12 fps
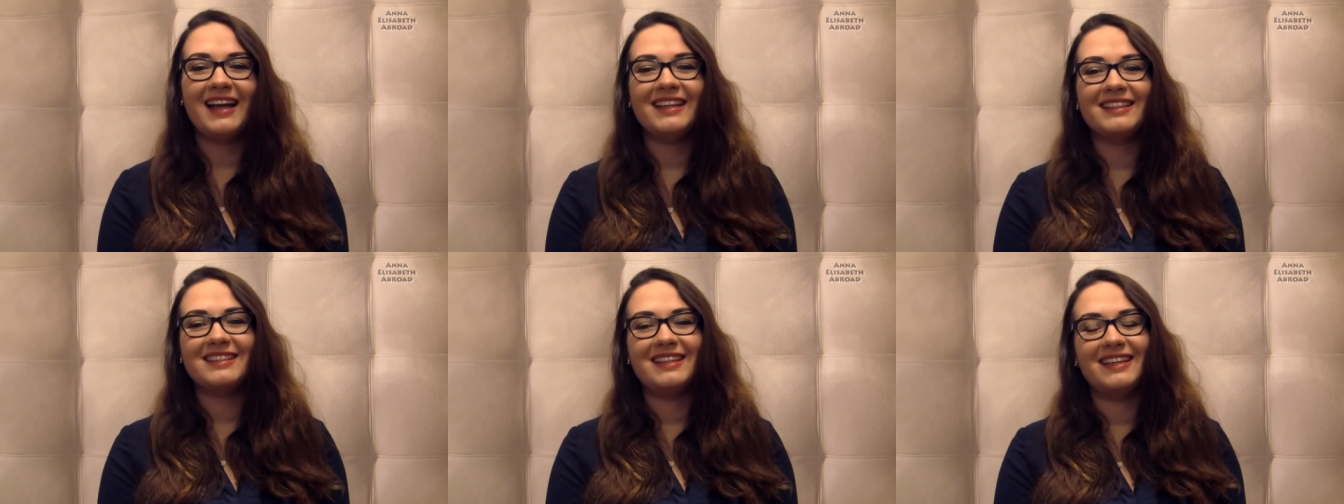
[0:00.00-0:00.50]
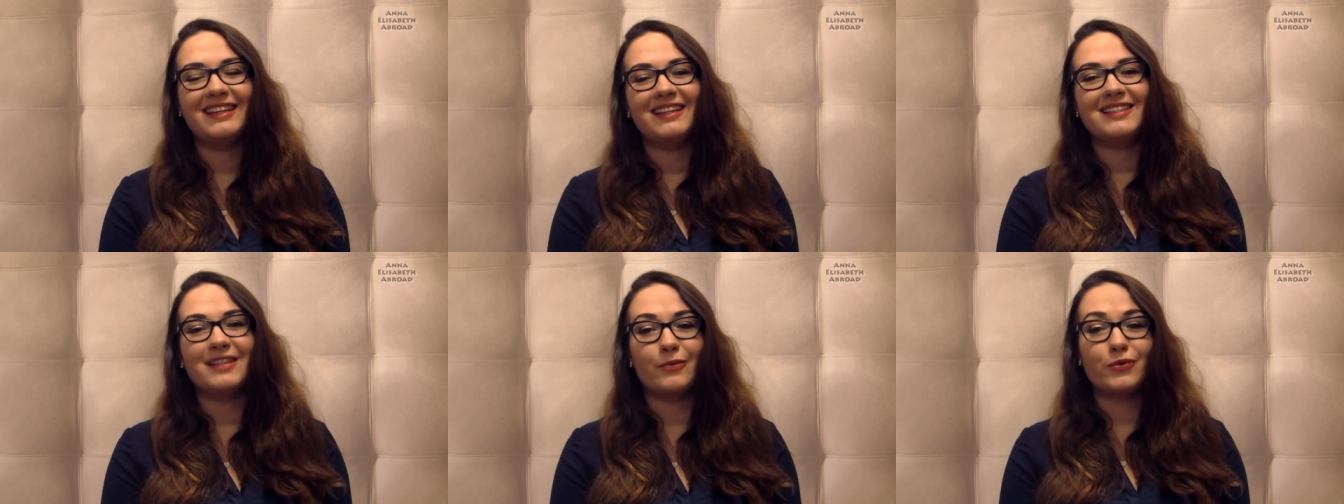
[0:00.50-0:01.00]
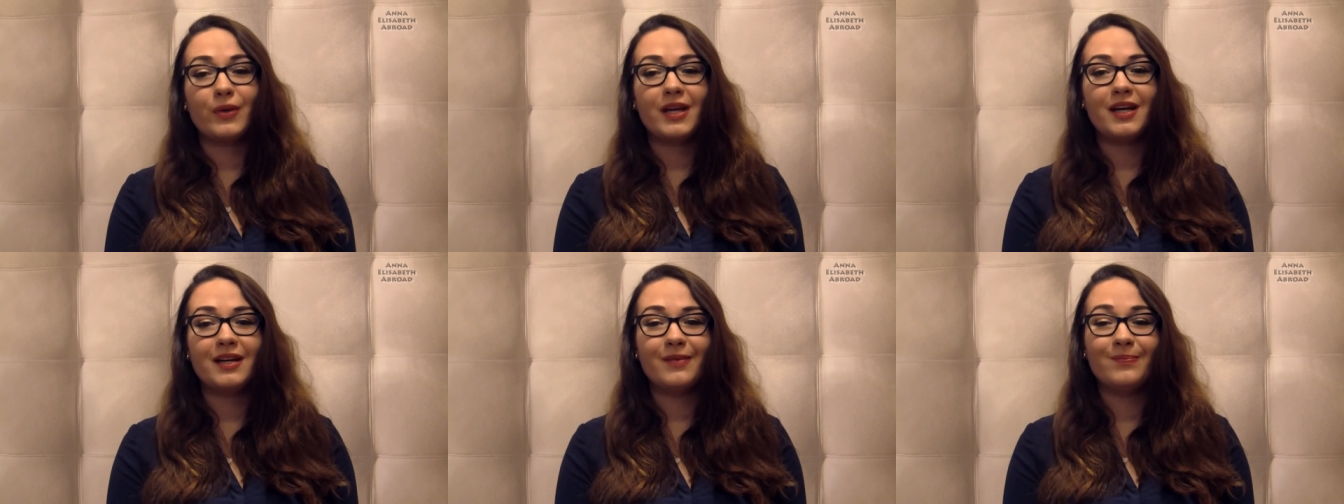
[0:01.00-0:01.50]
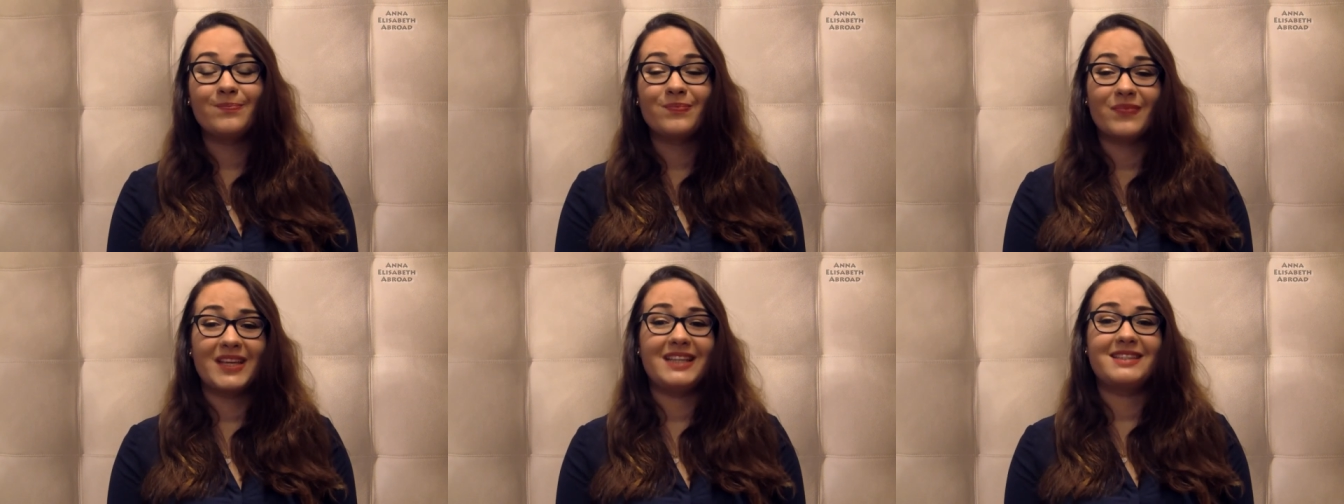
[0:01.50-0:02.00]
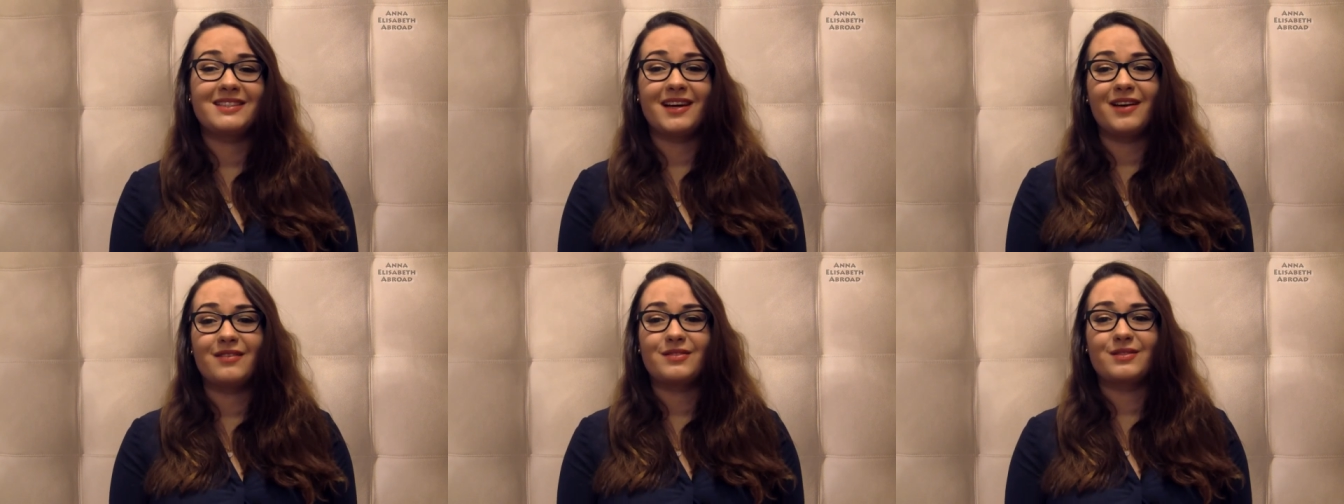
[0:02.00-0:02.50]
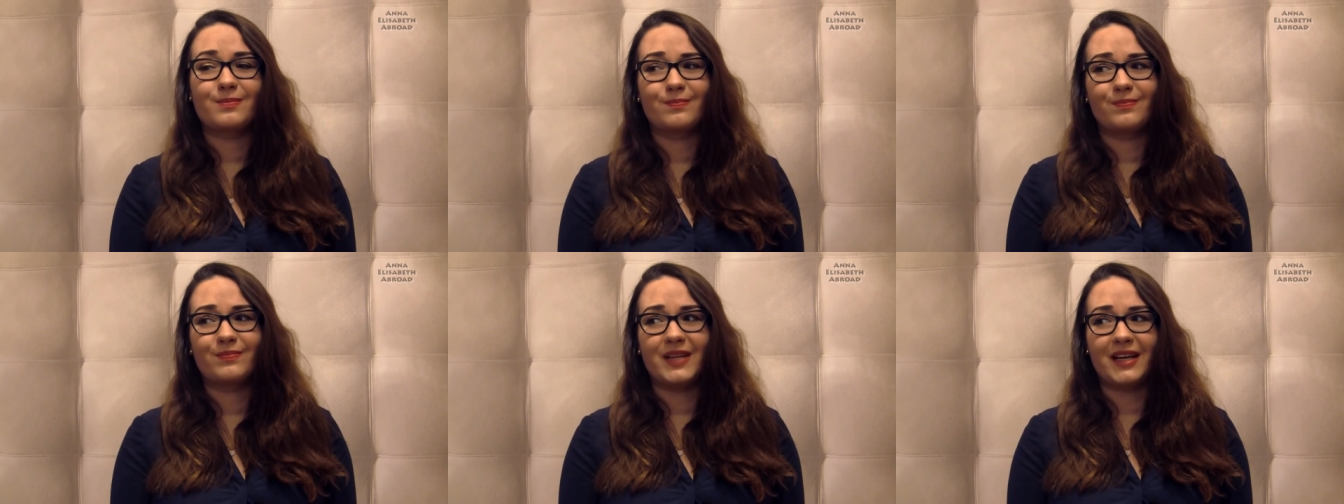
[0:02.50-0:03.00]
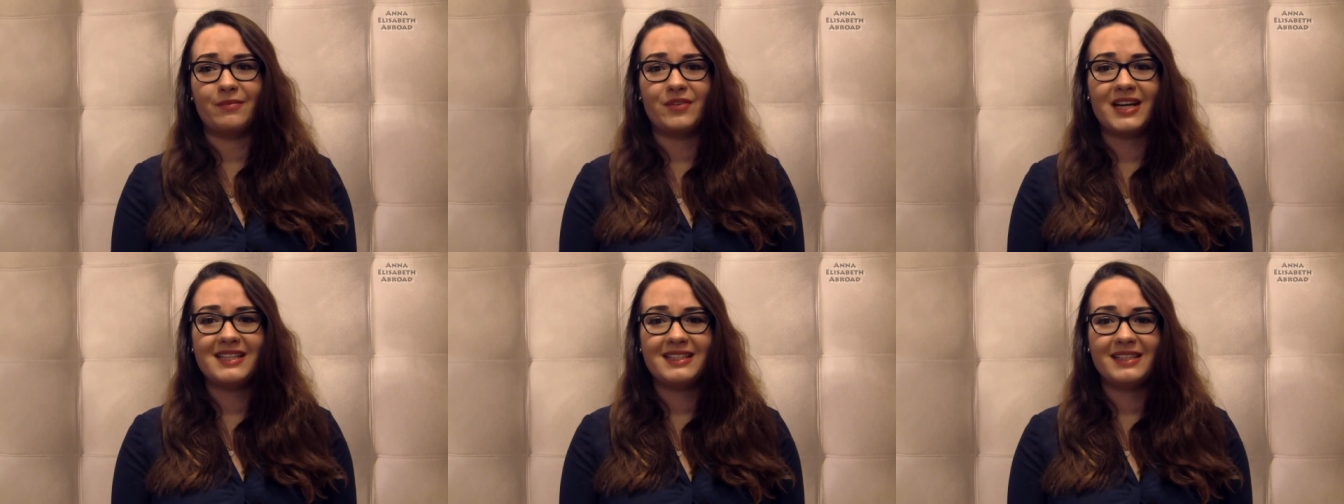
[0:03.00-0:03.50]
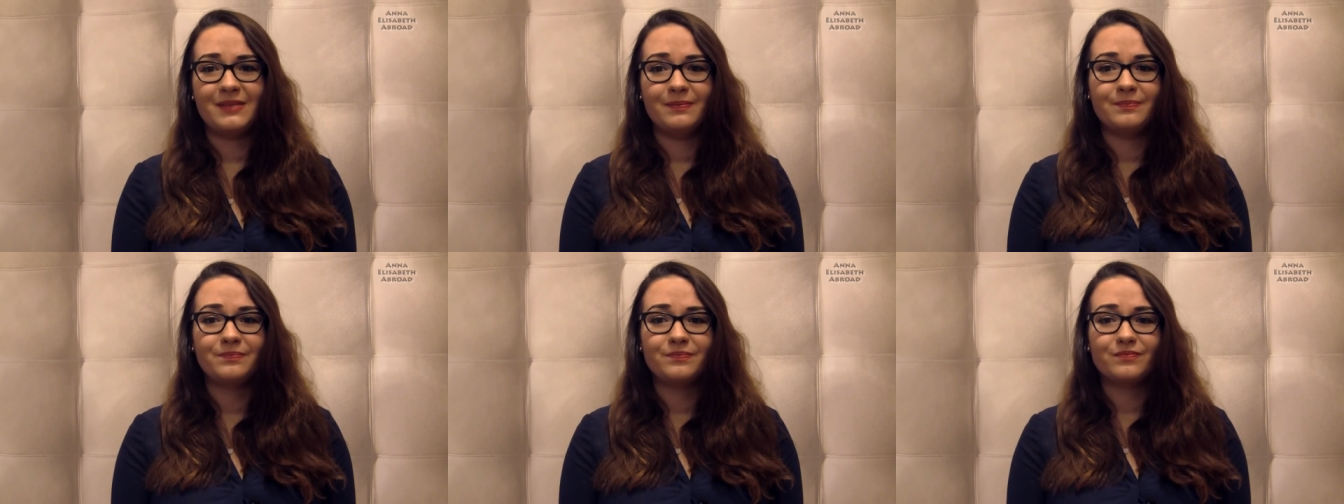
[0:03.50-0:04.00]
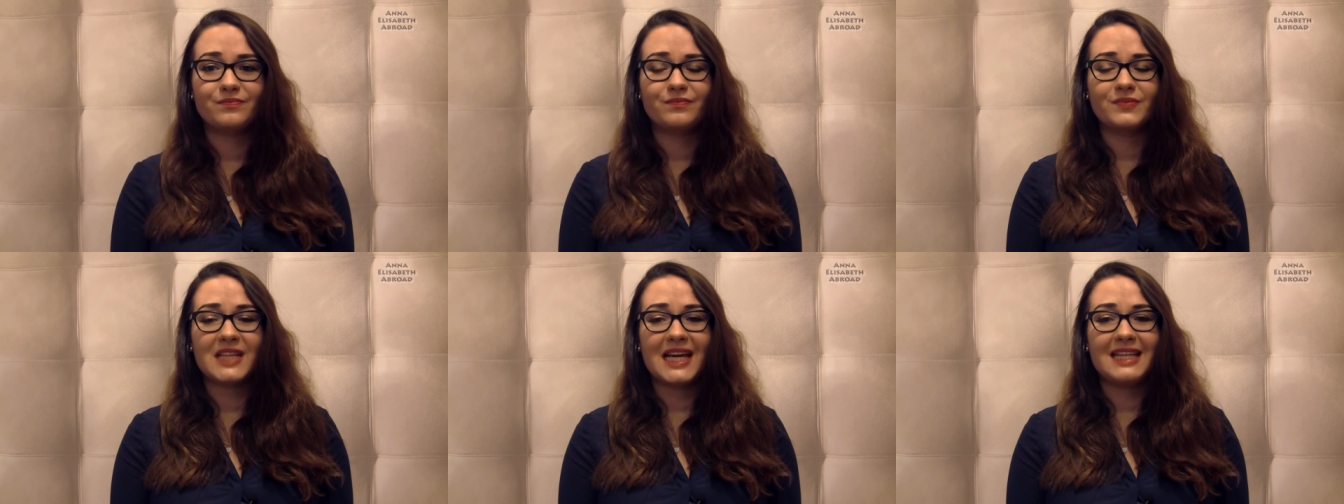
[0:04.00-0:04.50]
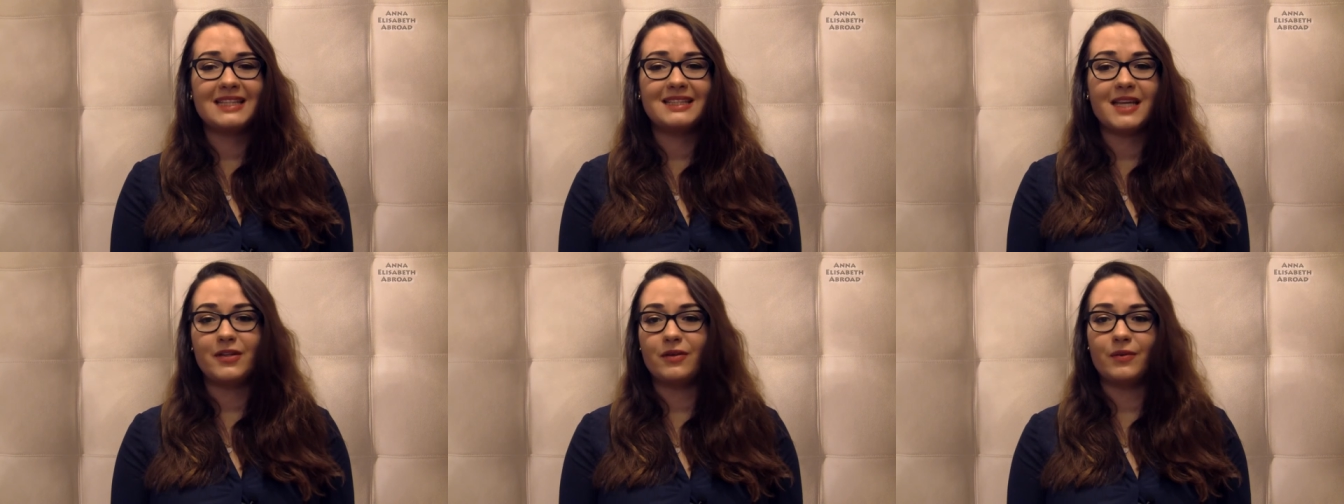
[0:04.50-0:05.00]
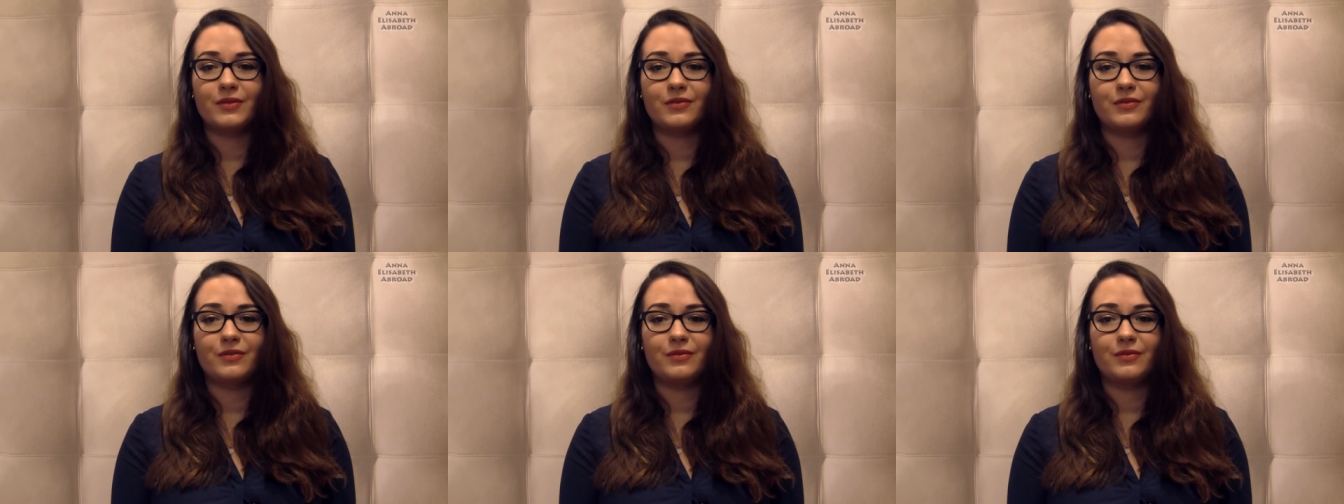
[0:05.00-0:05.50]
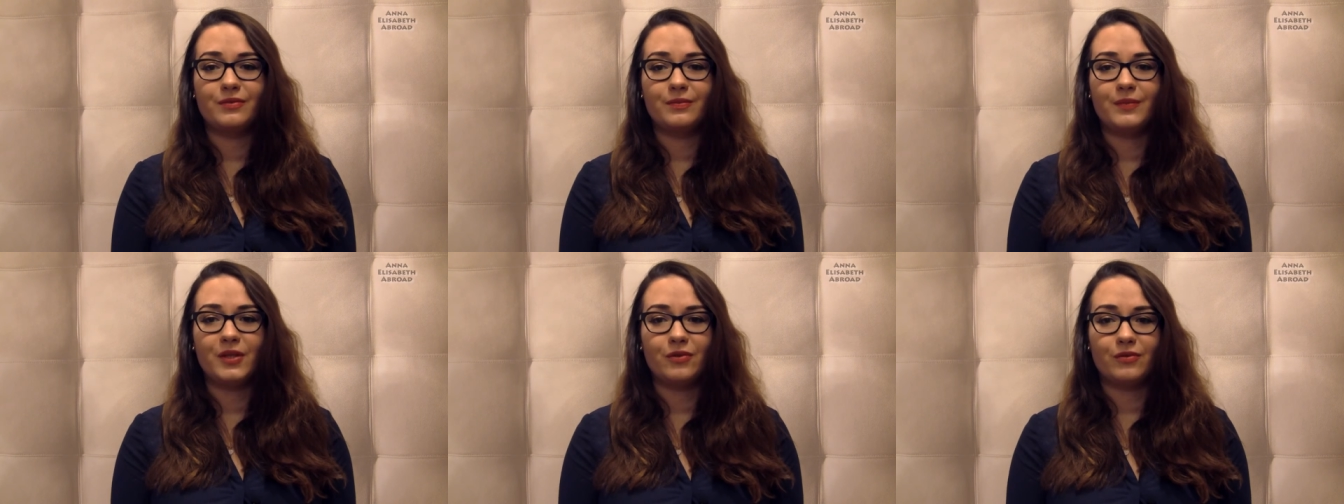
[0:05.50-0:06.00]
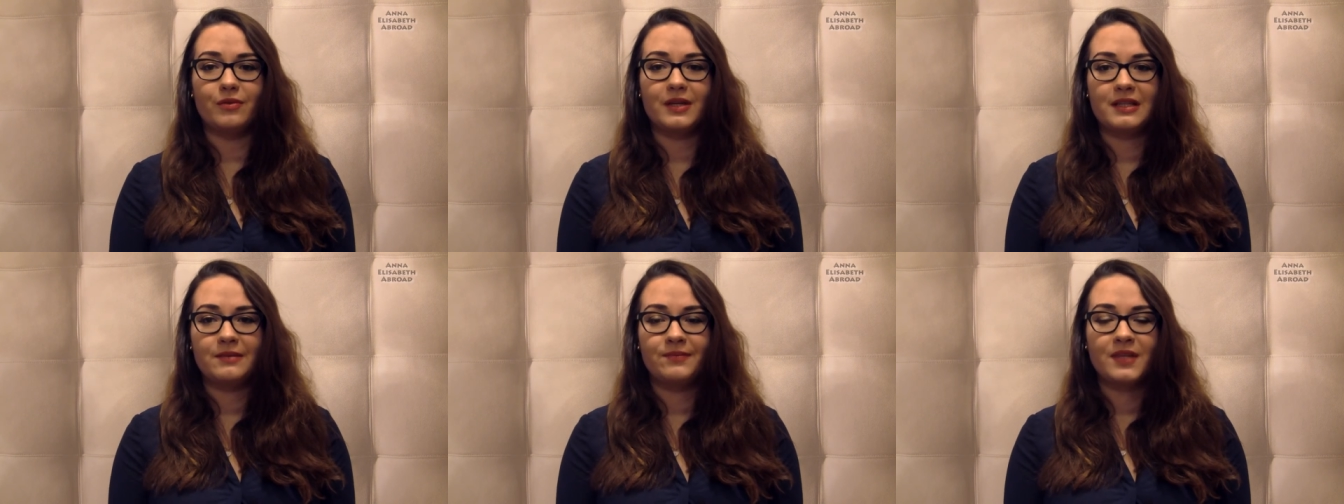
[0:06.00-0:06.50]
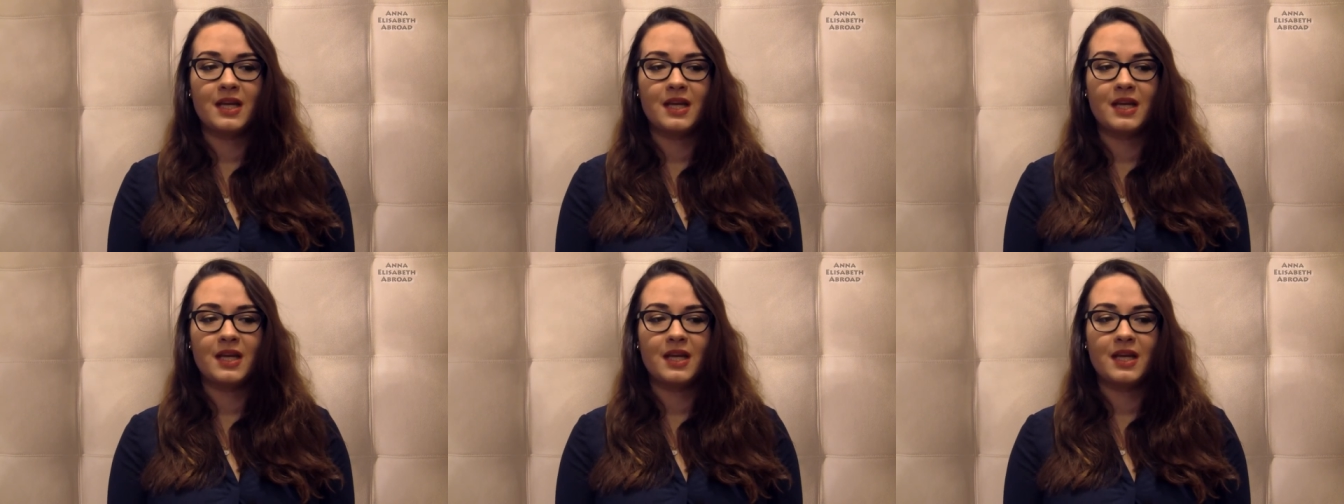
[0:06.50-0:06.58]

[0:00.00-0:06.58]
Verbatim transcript: and uh, it sounds weird, it sounds like I'm crazy and they don't want me to do it.